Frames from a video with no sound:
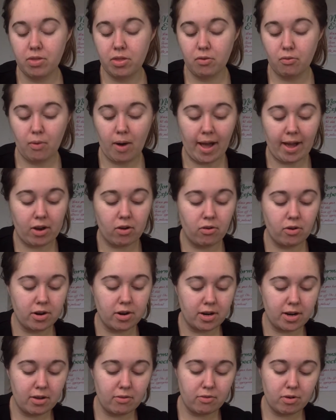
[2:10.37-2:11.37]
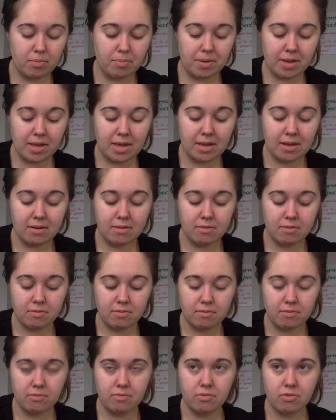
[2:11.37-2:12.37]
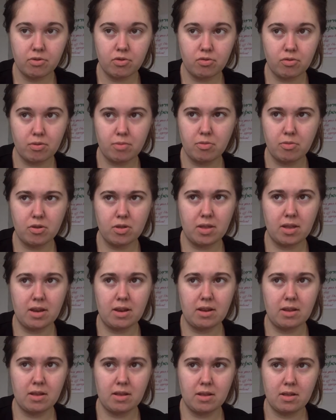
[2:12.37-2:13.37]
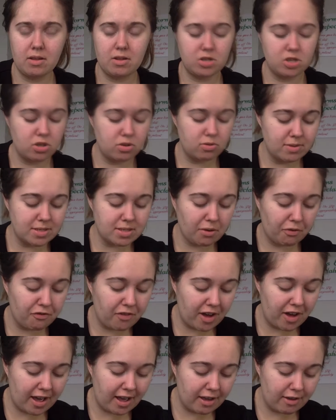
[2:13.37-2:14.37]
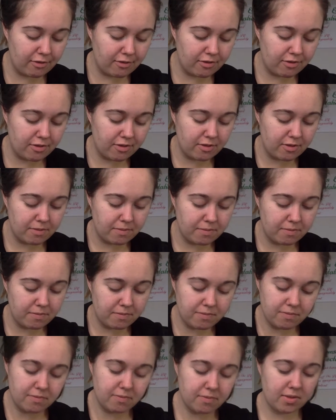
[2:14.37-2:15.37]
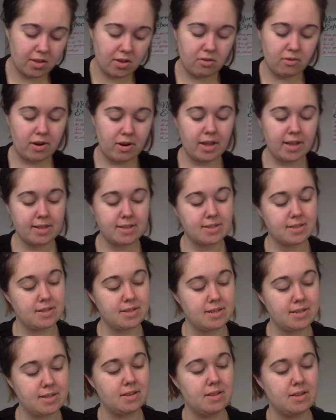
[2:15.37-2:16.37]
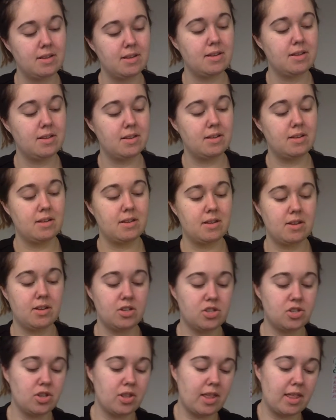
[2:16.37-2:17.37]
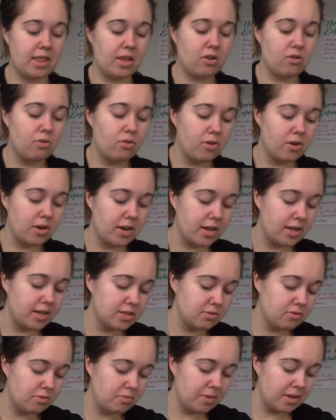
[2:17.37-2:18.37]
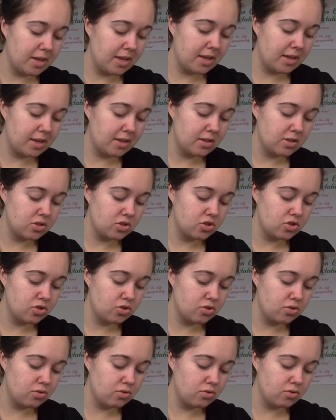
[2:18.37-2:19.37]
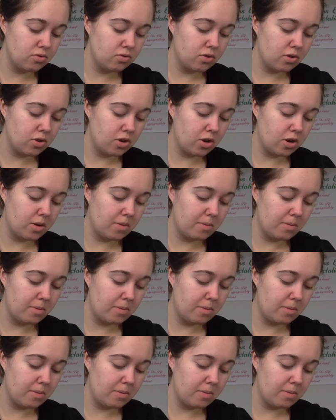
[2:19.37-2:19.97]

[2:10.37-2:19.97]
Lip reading: y coordinate would be 3 more than 2 is 5. Great. So then the coordinate would be 2, 5.